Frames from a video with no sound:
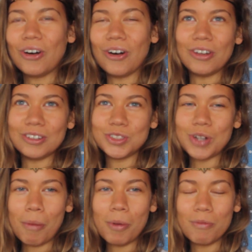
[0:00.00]
on
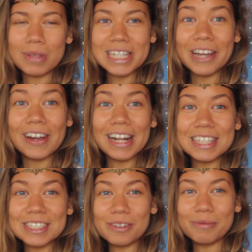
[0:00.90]
trap of
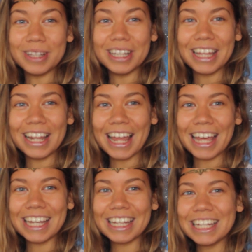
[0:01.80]
materialism, and they're
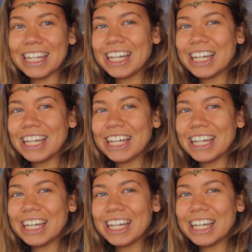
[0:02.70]
like,